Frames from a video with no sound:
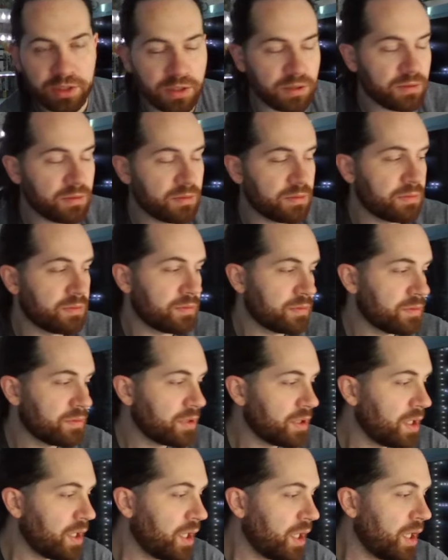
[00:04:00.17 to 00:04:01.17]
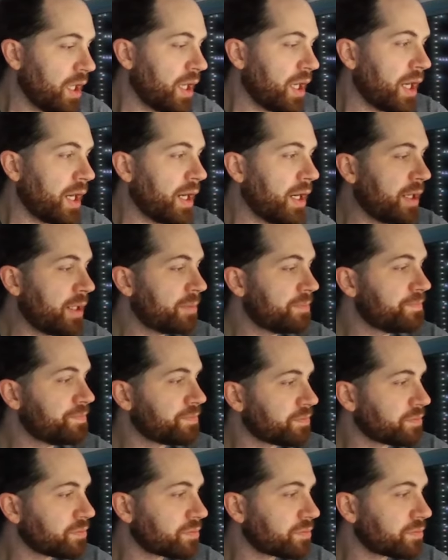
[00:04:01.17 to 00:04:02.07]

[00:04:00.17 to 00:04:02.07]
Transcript: you. Um,